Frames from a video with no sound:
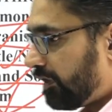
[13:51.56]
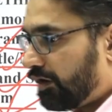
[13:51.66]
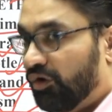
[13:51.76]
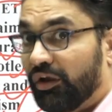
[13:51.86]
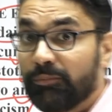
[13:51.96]

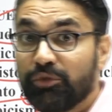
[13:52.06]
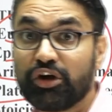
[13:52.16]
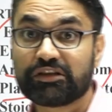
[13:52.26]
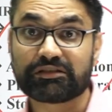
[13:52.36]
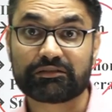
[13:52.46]
Okay,
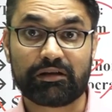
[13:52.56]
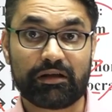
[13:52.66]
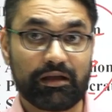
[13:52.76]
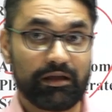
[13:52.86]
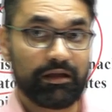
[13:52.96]
because
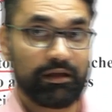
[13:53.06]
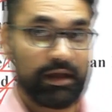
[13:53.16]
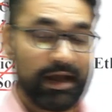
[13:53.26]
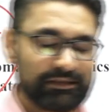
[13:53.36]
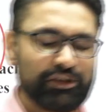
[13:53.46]

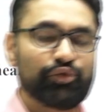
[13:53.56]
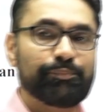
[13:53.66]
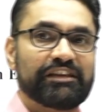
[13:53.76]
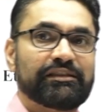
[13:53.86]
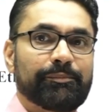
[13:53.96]
as a
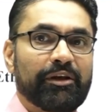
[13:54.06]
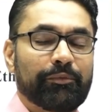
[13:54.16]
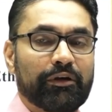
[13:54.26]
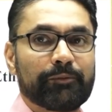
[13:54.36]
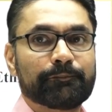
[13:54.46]
UPSC
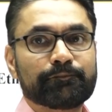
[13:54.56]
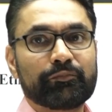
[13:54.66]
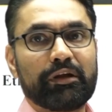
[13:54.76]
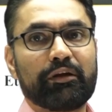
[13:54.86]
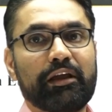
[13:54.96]
paper,
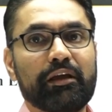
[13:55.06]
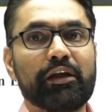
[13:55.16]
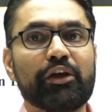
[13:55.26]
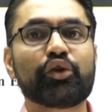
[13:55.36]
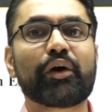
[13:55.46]
okay,
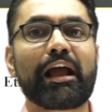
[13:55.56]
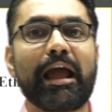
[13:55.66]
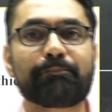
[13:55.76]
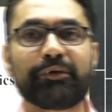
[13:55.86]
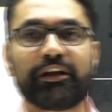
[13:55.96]
you are
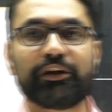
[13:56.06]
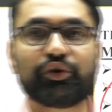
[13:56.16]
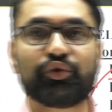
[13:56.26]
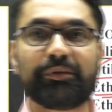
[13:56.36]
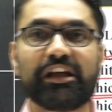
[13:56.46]

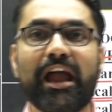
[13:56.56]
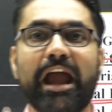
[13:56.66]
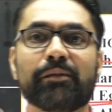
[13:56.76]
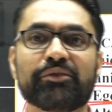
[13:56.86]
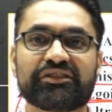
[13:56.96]
appearing to be an
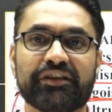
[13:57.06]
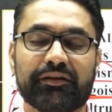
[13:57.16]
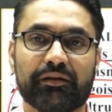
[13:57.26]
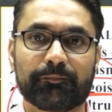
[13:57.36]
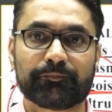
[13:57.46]

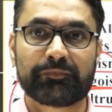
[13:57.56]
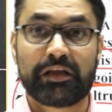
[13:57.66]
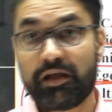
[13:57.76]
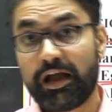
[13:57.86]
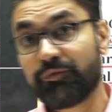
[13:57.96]
administrator.
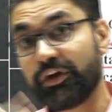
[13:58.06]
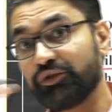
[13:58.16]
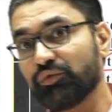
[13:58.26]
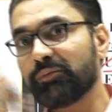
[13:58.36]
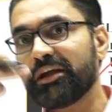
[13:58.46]
And when
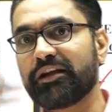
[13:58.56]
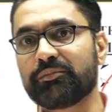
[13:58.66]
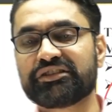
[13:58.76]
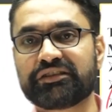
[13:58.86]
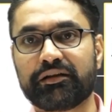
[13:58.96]
you will be
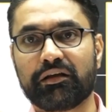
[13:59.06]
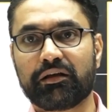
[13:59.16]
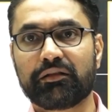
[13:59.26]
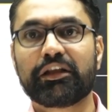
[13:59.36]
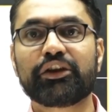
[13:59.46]

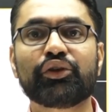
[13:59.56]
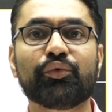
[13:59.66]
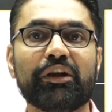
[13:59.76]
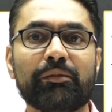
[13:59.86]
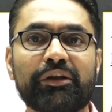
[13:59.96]
administrator, then you
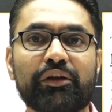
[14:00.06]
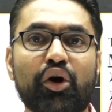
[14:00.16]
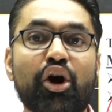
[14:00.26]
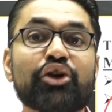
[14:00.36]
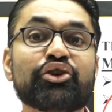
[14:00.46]
will be
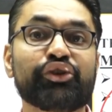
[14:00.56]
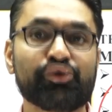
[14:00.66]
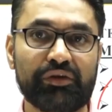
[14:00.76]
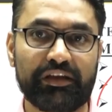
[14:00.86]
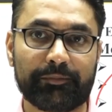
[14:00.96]
on
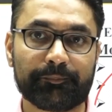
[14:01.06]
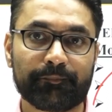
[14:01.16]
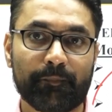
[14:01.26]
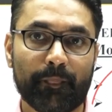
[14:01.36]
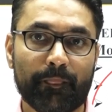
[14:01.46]
duty.
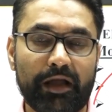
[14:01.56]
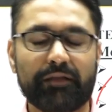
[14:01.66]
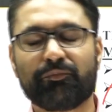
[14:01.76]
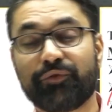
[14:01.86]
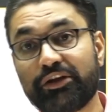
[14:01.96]

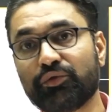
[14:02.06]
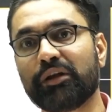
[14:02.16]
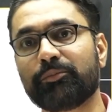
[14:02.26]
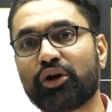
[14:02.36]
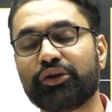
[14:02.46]
And when you
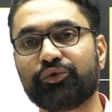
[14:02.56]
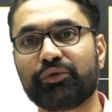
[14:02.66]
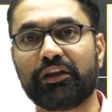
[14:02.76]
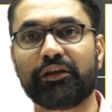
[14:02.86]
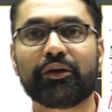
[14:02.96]
will be on
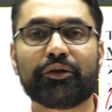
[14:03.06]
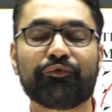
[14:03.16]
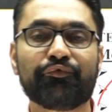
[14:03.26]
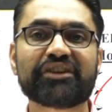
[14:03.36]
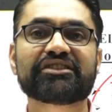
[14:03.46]
duty,
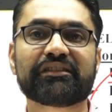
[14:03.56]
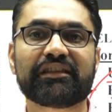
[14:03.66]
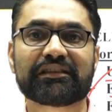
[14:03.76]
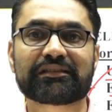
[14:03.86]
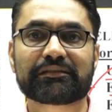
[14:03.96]
which
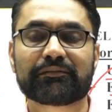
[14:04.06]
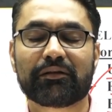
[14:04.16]
ethics